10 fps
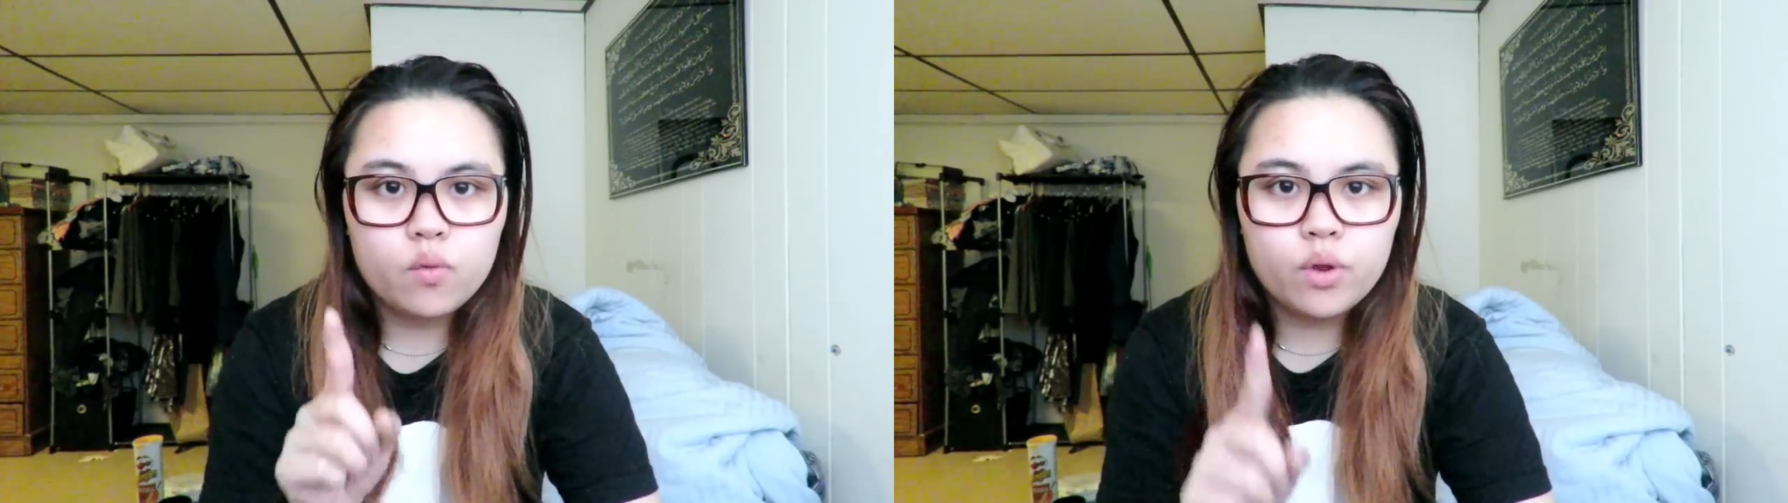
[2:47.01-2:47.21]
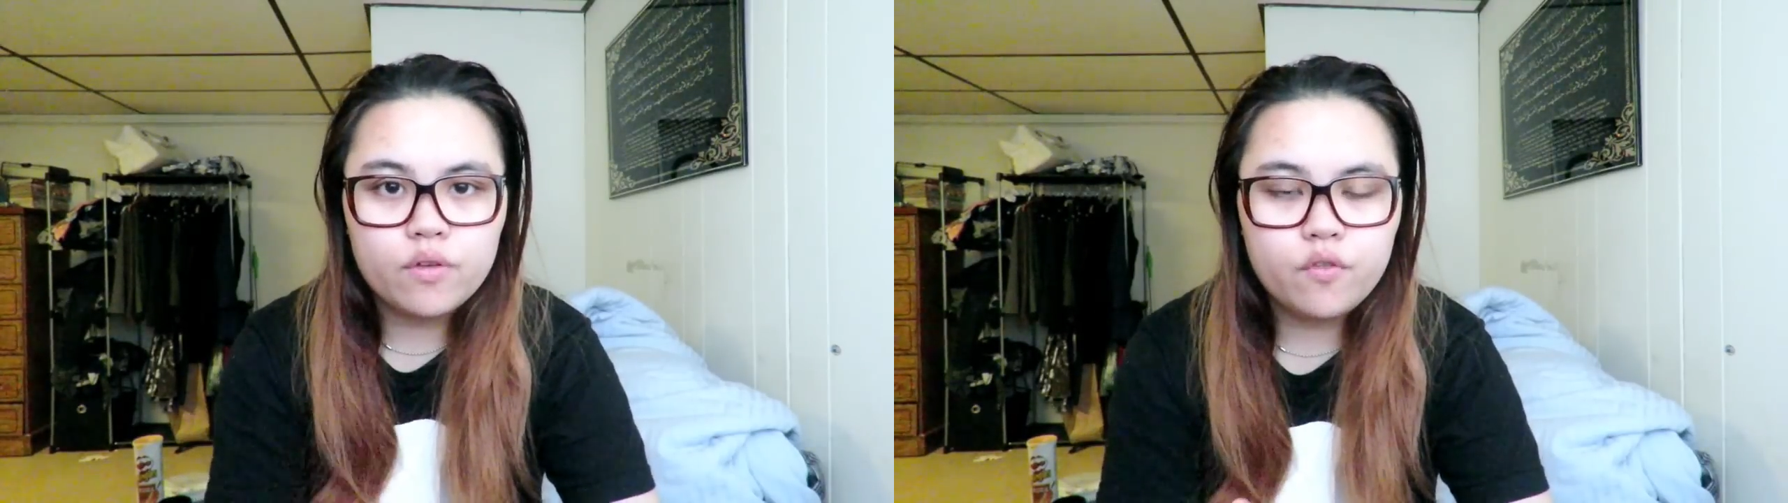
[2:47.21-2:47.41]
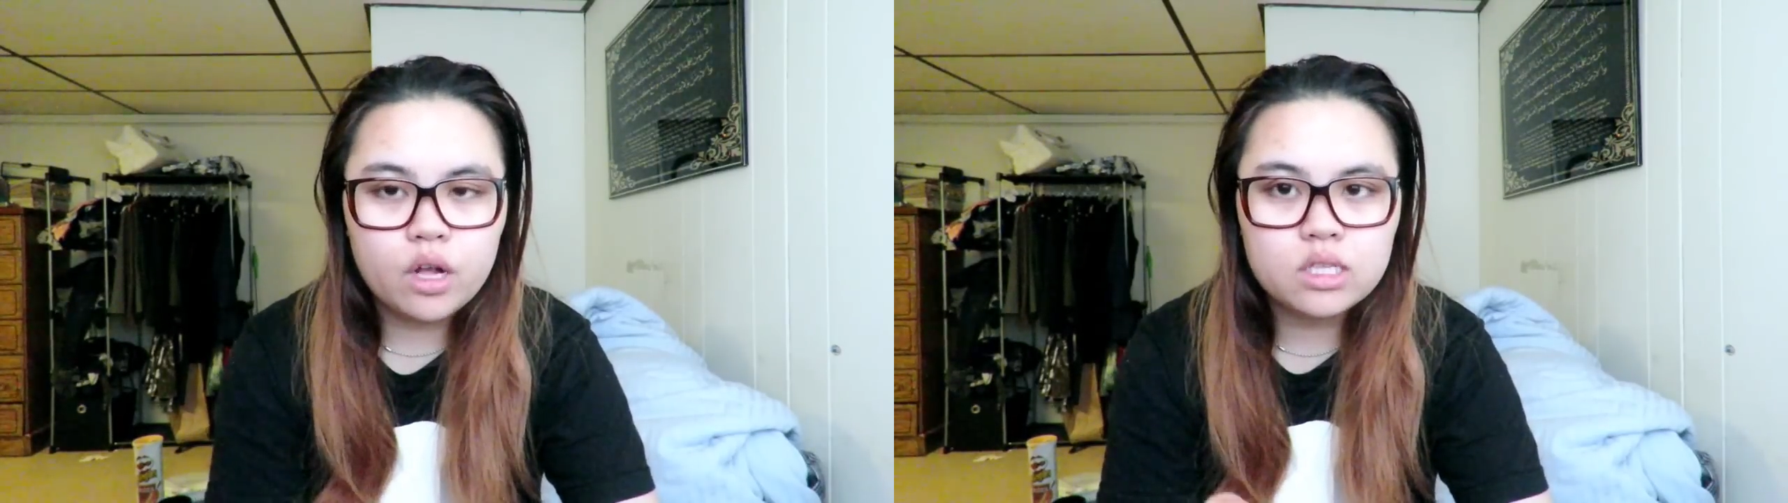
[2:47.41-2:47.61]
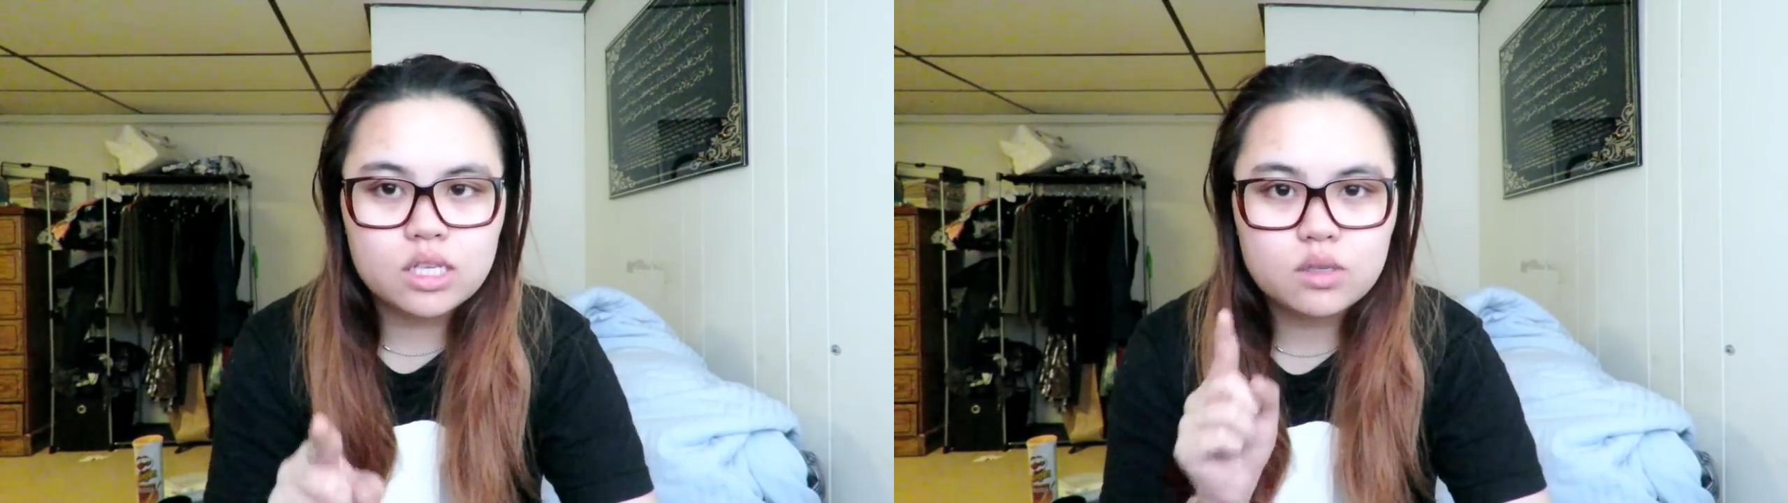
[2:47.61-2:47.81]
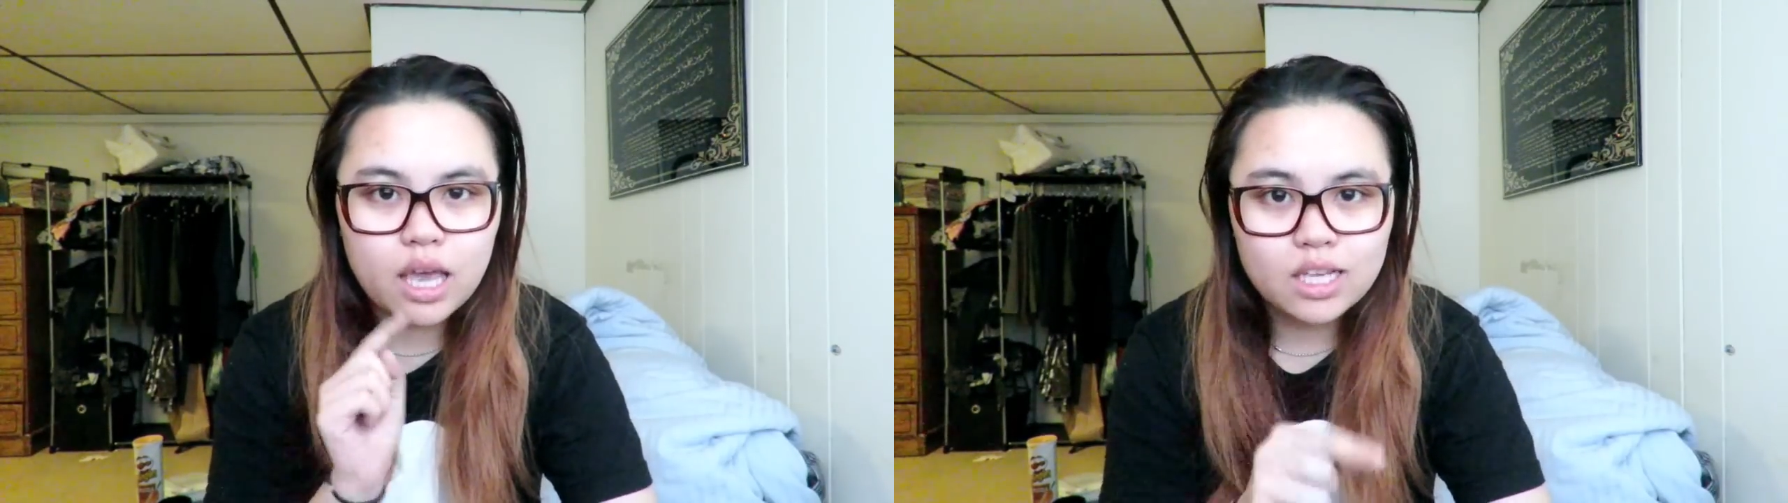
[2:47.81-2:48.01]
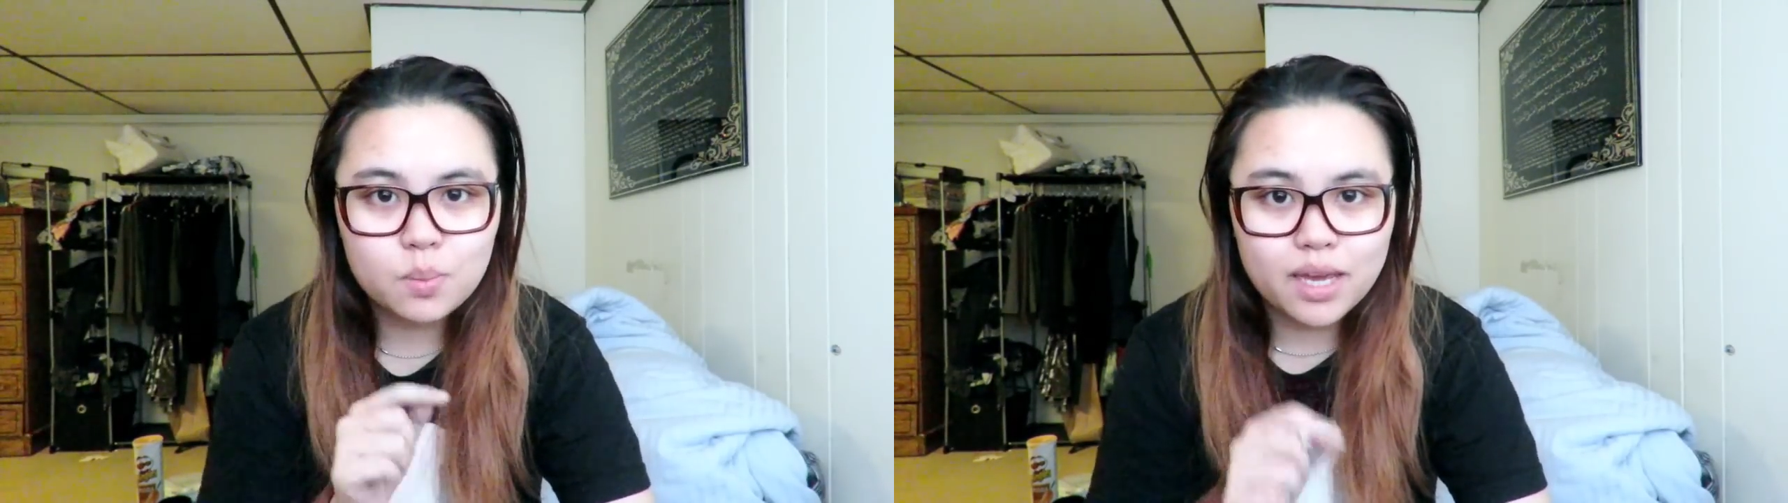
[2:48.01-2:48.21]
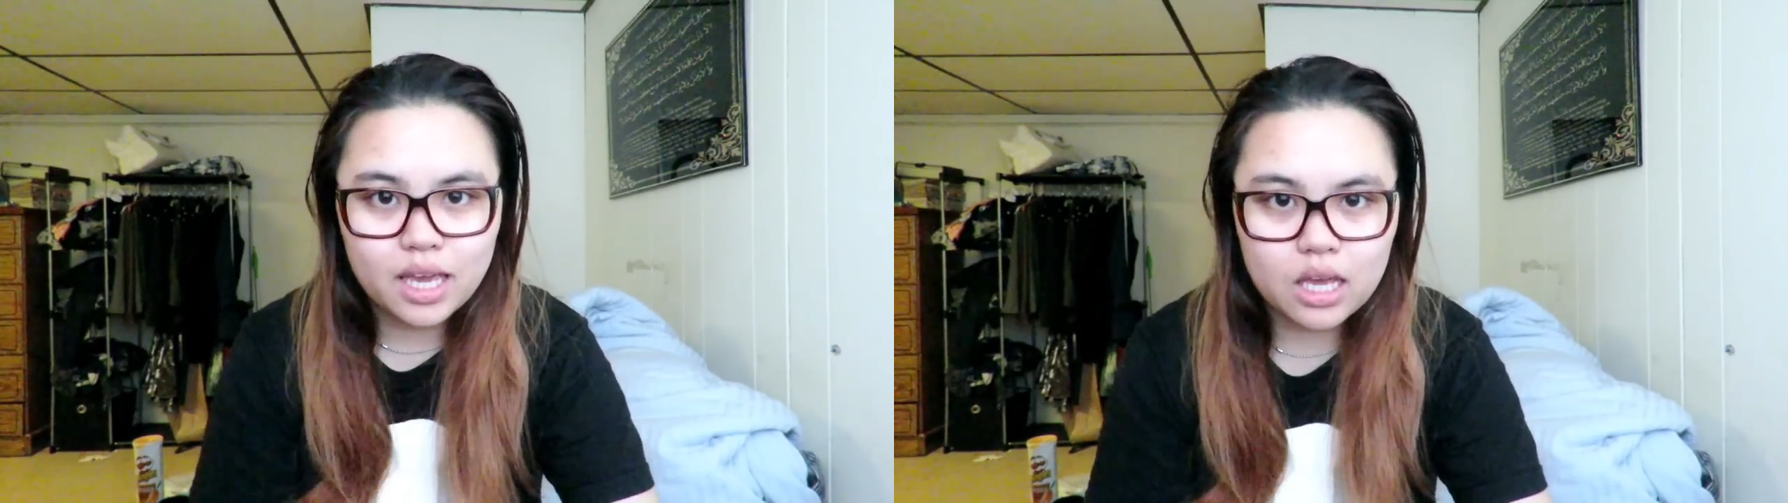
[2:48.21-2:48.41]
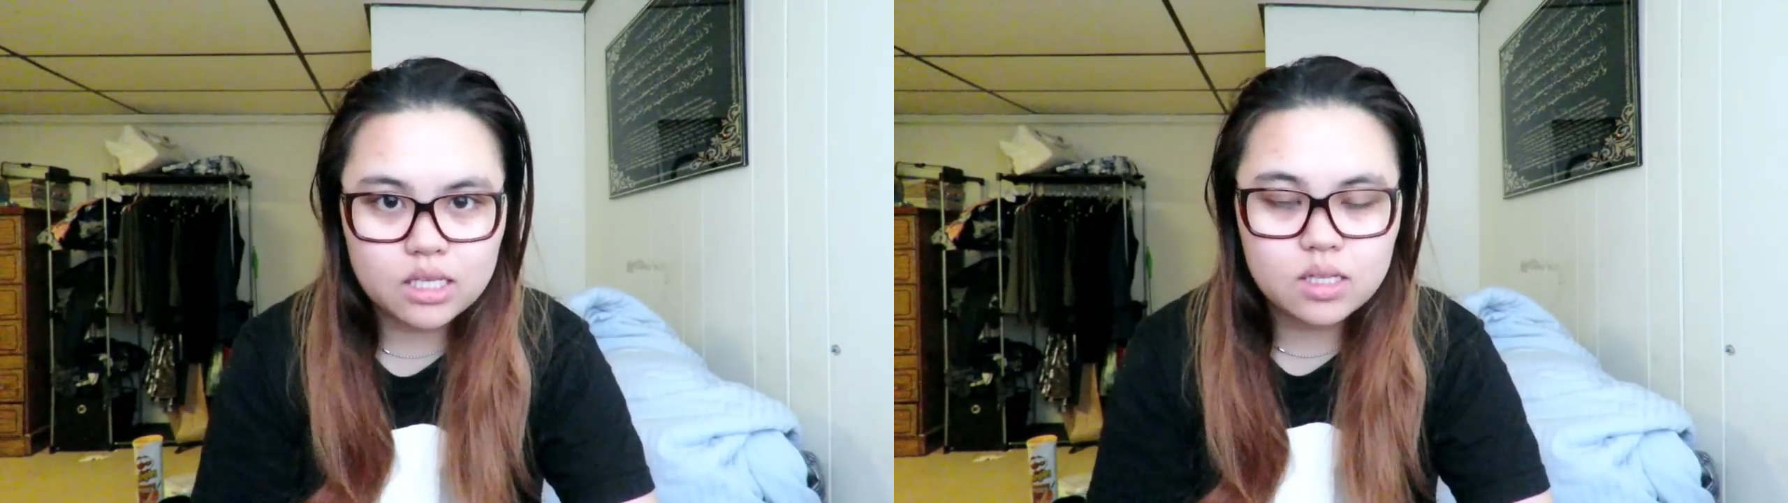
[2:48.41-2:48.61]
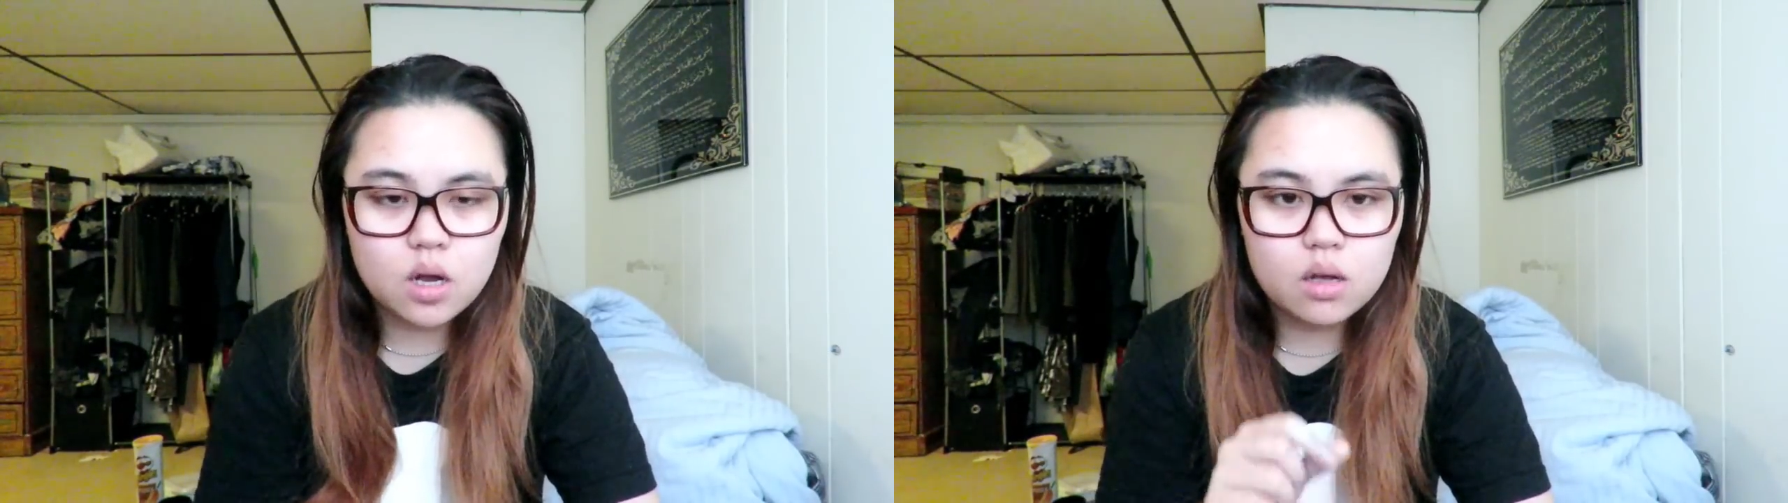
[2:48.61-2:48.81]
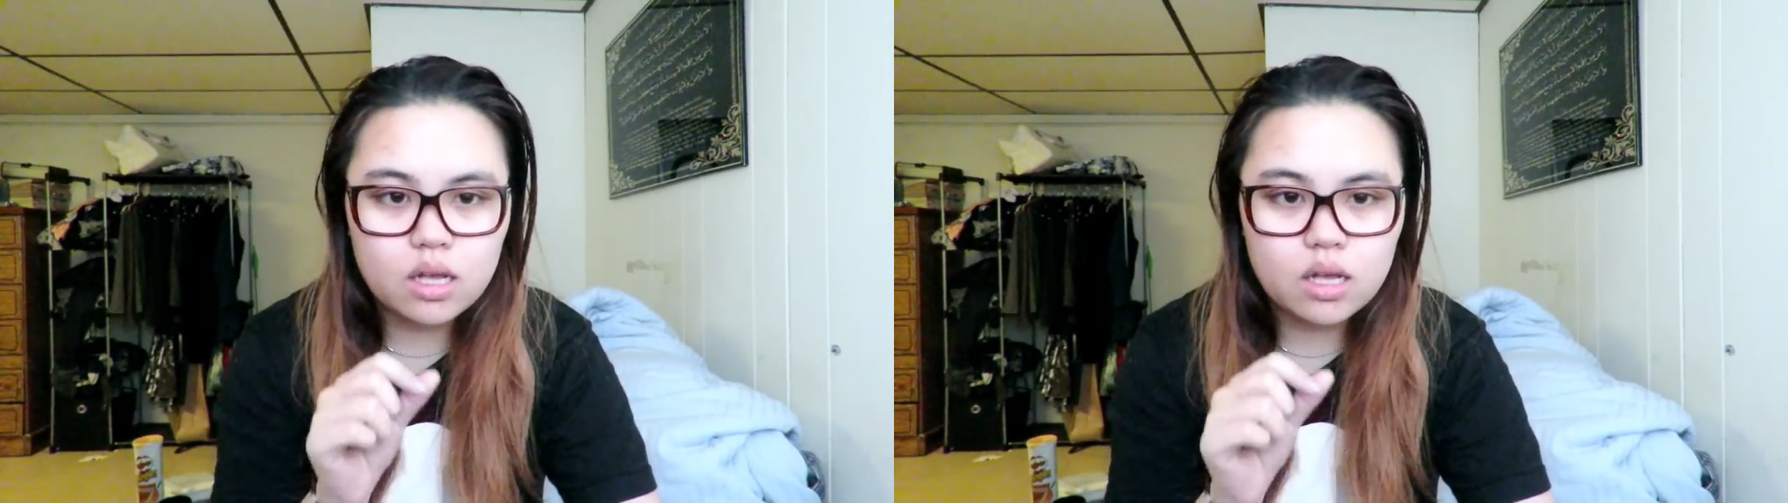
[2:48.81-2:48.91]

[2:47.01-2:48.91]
Refunds is case by case,